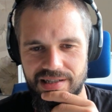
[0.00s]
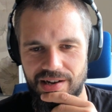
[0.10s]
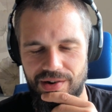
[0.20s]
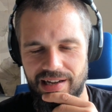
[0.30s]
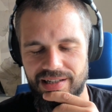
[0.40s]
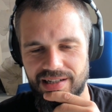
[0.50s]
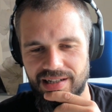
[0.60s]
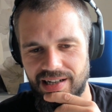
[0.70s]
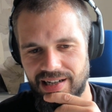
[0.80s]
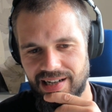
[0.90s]
Right.
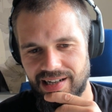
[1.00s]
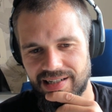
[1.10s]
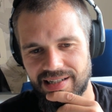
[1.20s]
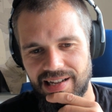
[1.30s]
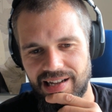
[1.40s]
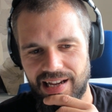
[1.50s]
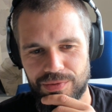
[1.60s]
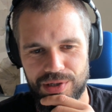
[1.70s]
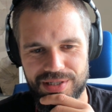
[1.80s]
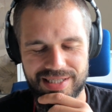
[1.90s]
It
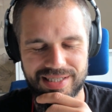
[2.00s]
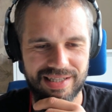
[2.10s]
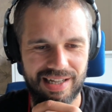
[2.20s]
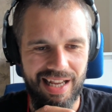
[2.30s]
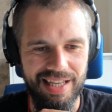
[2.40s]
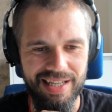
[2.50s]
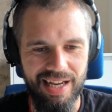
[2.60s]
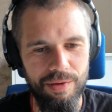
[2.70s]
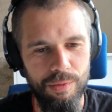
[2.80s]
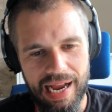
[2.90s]
wasn't
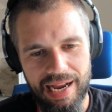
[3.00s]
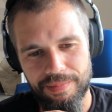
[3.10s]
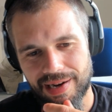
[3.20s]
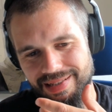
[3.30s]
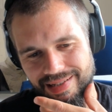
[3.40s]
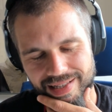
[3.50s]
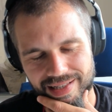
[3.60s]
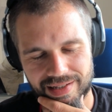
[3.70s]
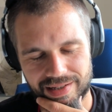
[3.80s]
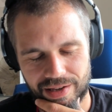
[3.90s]
easy way, but
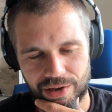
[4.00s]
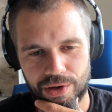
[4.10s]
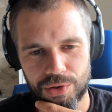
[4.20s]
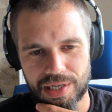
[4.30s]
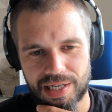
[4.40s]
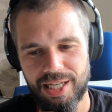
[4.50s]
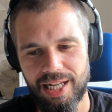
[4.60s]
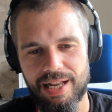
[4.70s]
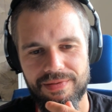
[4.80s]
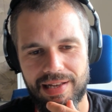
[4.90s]
you
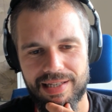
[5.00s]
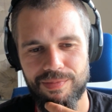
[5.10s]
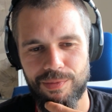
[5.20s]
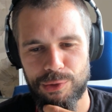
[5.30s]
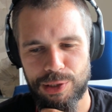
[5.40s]
succeeded. That's the most